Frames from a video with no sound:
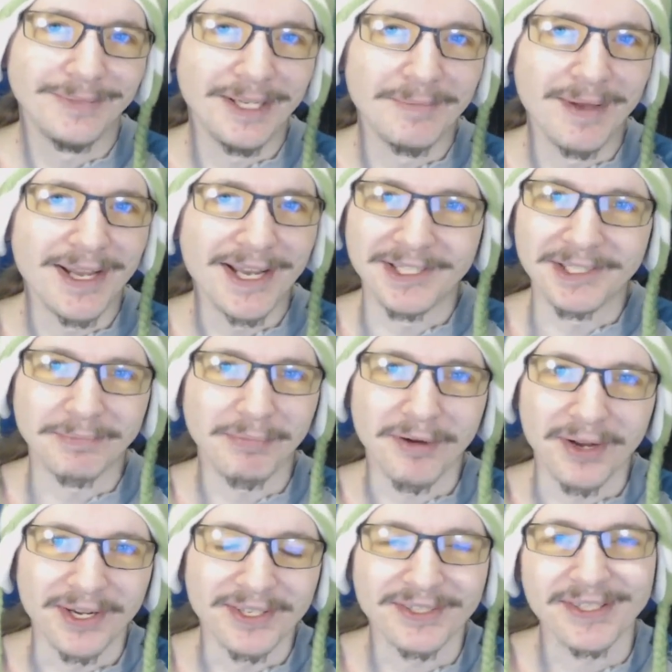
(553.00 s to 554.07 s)
in my
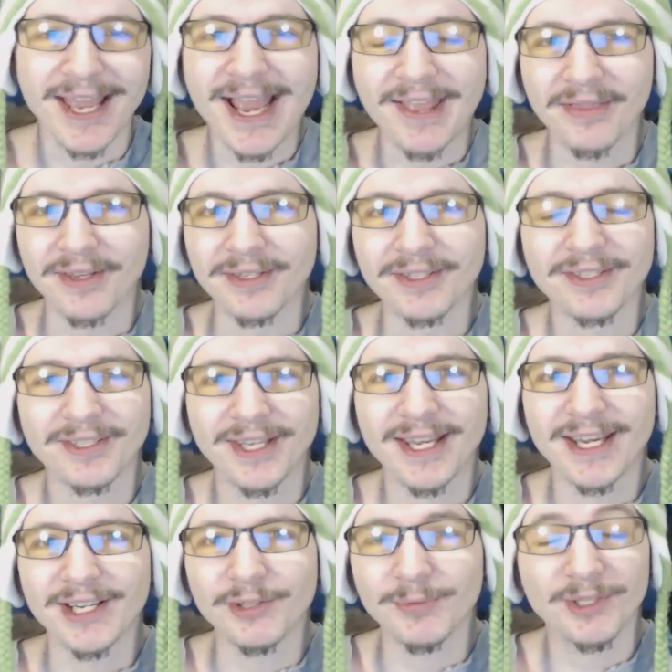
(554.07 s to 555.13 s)
enterprise at this
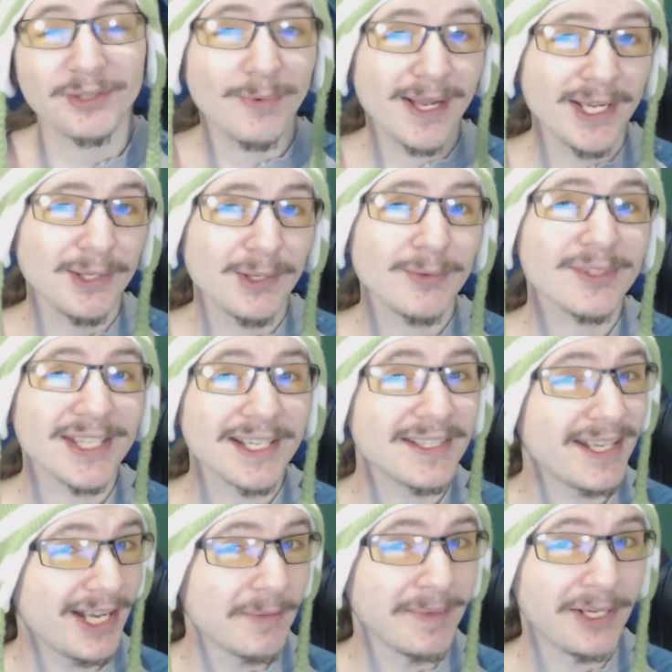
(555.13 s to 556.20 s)
stage, which is why you don't tend
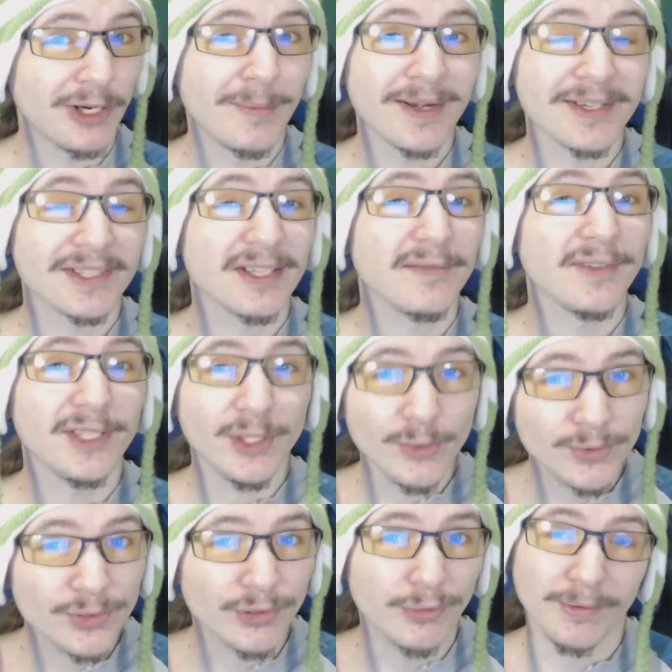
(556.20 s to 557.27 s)
to hear me call myself a
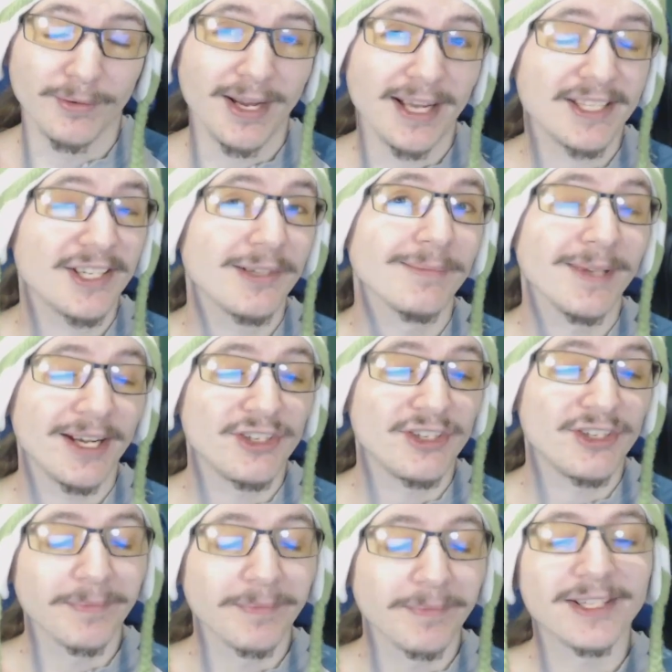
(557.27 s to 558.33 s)
YouTuber. I
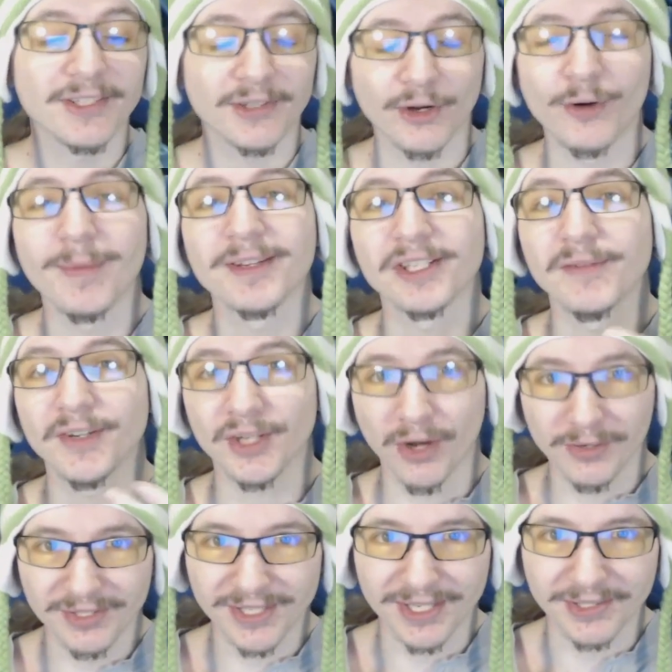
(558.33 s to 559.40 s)
generally tend to call myself a
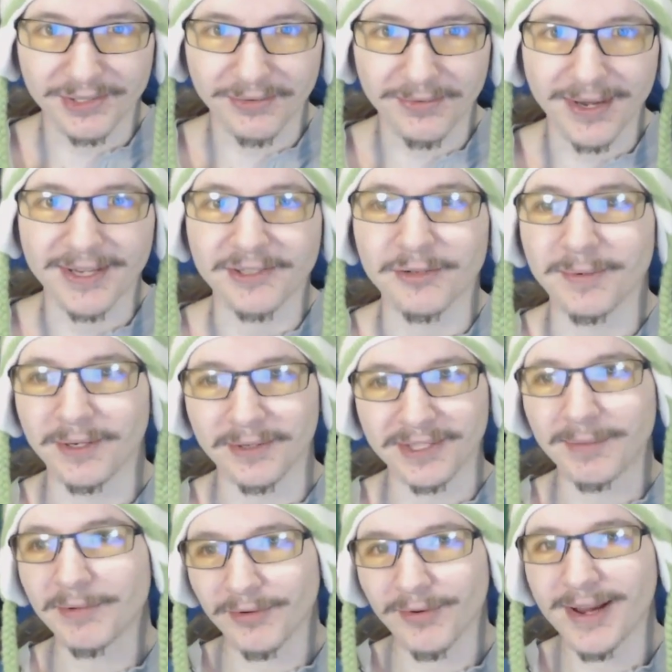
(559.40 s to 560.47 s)
content creator, because
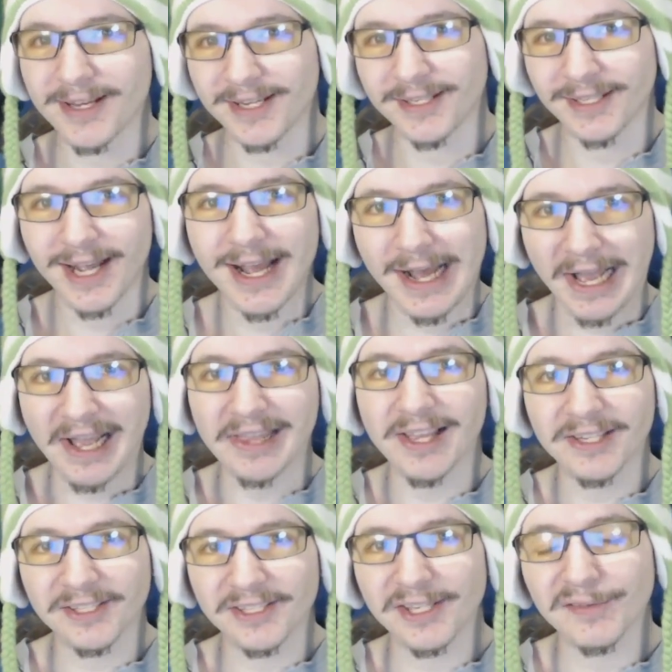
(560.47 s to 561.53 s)
I'm creating a
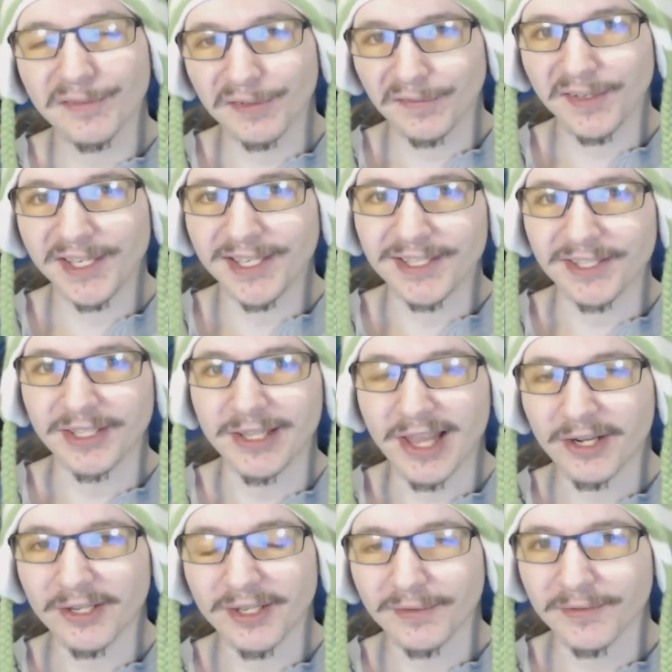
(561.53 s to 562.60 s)
lot of different things in a
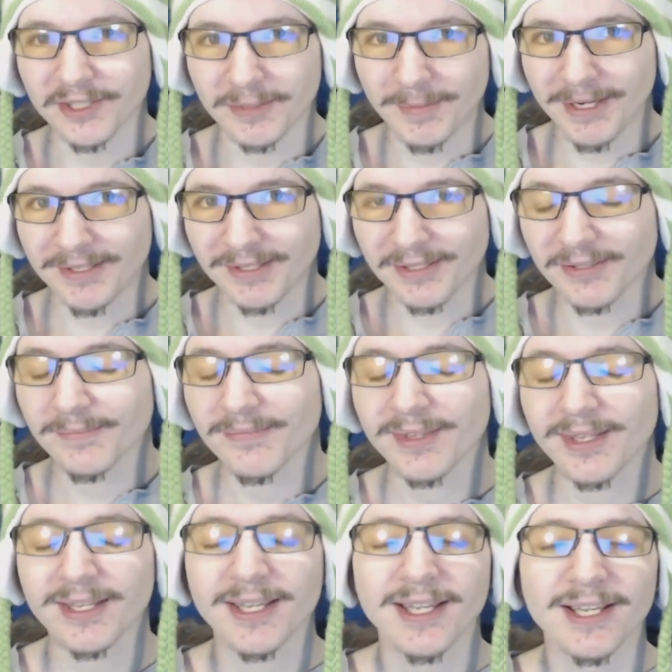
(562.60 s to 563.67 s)
lot of different spaces.
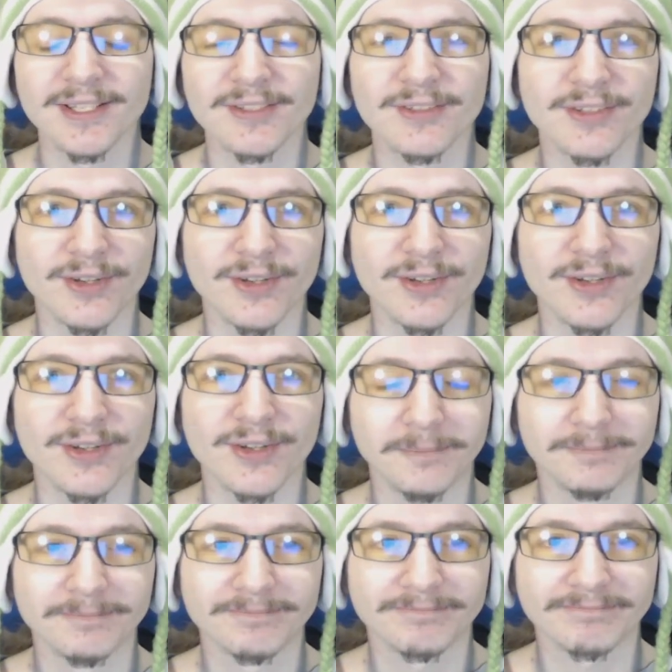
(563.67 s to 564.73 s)
So,